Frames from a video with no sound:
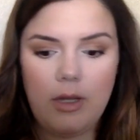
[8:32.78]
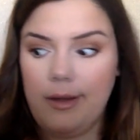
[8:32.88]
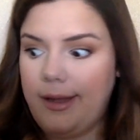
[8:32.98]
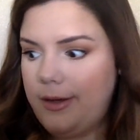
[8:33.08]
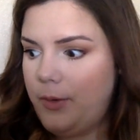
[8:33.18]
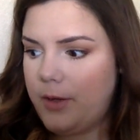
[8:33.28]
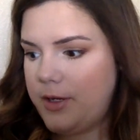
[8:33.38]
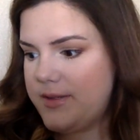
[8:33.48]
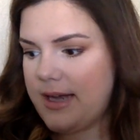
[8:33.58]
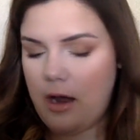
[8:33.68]
you
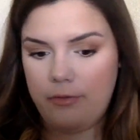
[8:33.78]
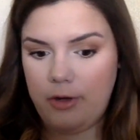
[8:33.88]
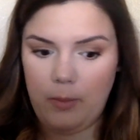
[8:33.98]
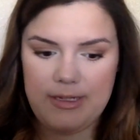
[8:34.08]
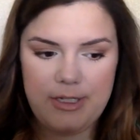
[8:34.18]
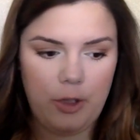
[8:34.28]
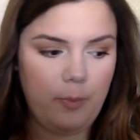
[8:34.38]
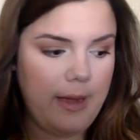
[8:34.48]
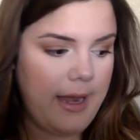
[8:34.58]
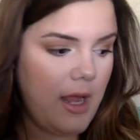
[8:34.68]
can use it however you want to,
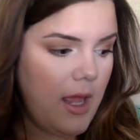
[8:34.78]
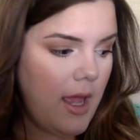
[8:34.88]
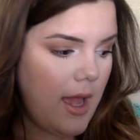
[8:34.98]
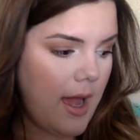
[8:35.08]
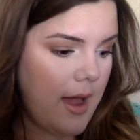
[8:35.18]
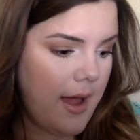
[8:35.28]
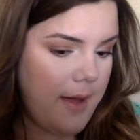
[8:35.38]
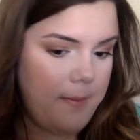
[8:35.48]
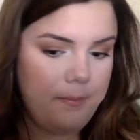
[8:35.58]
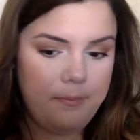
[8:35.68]
but
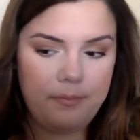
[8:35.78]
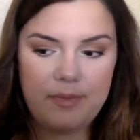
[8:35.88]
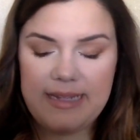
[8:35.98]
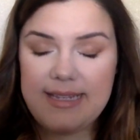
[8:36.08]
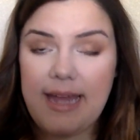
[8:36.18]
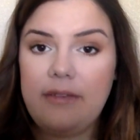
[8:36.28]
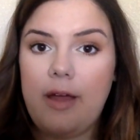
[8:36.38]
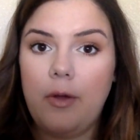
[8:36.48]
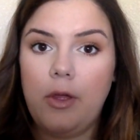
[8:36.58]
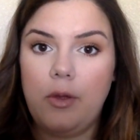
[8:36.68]
that's kind of
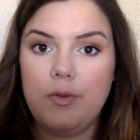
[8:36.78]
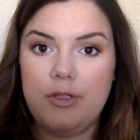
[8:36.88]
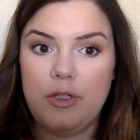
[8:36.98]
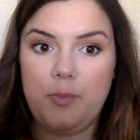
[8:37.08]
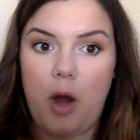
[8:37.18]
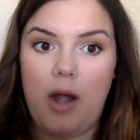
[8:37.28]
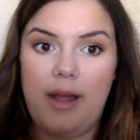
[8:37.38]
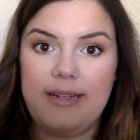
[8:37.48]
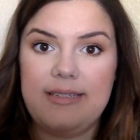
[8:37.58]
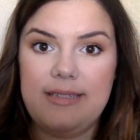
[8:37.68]
how you use those
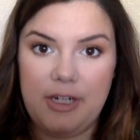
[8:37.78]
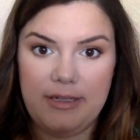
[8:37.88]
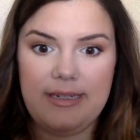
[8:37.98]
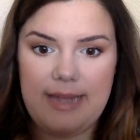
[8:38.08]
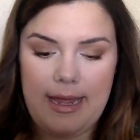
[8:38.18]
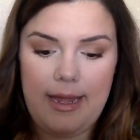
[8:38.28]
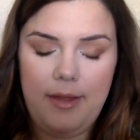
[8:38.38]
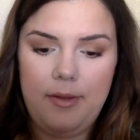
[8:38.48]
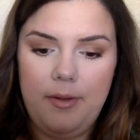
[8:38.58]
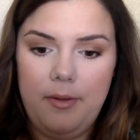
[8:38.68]
products during the day.
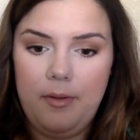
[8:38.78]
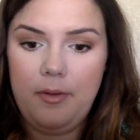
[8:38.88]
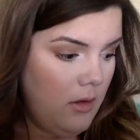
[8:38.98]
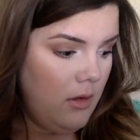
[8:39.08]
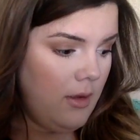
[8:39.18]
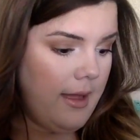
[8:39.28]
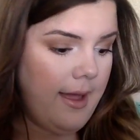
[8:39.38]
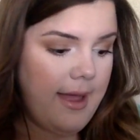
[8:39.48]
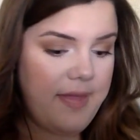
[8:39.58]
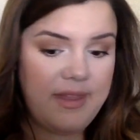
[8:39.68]

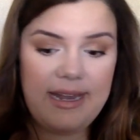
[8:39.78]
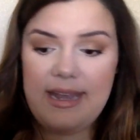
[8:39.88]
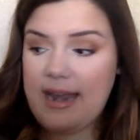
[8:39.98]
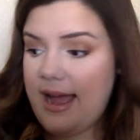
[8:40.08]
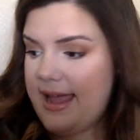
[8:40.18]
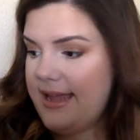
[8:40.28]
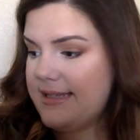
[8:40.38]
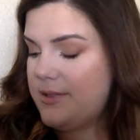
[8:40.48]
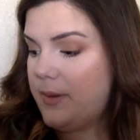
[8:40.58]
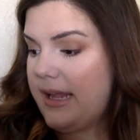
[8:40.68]
And then at
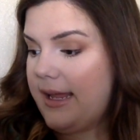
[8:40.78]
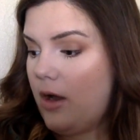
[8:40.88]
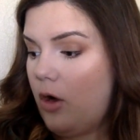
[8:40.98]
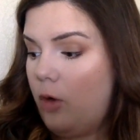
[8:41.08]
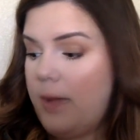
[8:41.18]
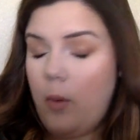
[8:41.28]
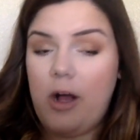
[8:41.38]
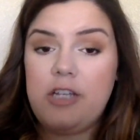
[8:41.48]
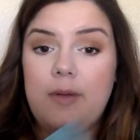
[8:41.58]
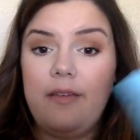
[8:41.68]
night, when I get home, I
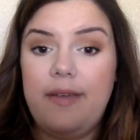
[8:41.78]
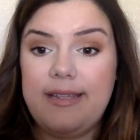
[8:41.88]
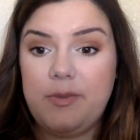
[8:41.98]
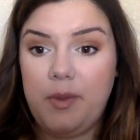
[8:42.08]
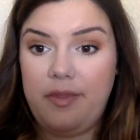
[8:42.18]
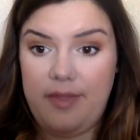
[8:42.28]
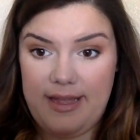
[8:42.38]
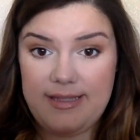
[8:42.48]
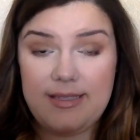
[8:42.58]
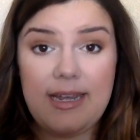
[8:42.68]
wash my face with
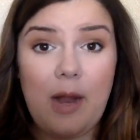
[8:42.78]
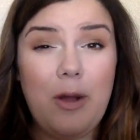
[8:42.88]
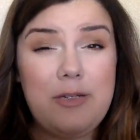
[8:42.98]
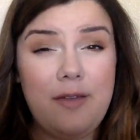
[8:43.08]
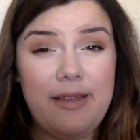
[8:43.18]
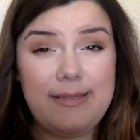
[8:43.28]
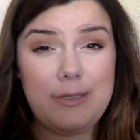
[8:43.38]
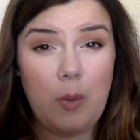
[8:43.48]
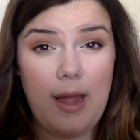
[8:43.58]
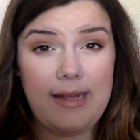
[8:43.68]
this, and I wash my
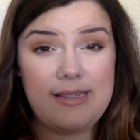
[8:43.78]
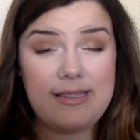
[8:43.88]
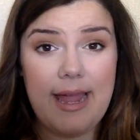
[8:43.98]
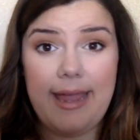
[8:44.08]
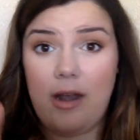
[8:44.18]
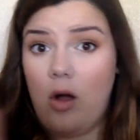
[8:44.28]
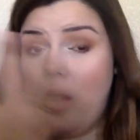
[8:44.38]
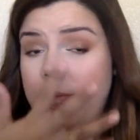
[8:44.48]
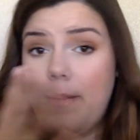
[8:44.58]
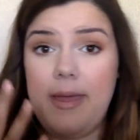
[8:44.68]
face twice. I get
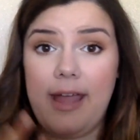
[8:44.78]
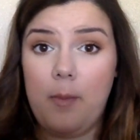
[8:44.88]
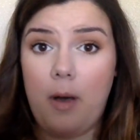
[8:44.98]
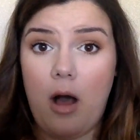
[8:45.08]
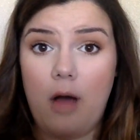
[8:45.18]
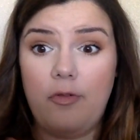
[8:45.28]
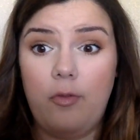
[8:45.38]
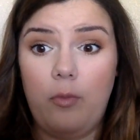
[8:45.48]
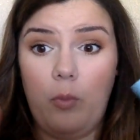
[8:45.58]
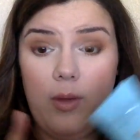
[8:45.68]
all of my makeup
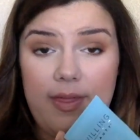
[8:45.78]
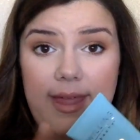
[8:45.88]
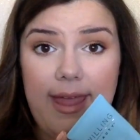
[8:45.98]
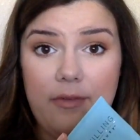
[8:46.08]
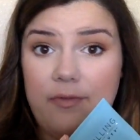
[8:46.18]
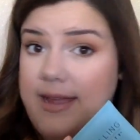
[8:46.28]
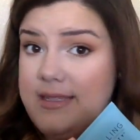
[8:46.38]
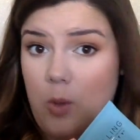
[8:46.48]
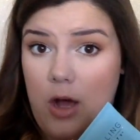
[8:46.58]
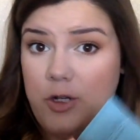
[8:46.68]
off with this
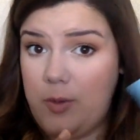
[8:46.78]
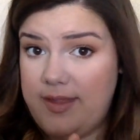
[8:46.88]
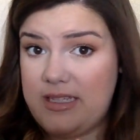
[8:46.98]
face wash,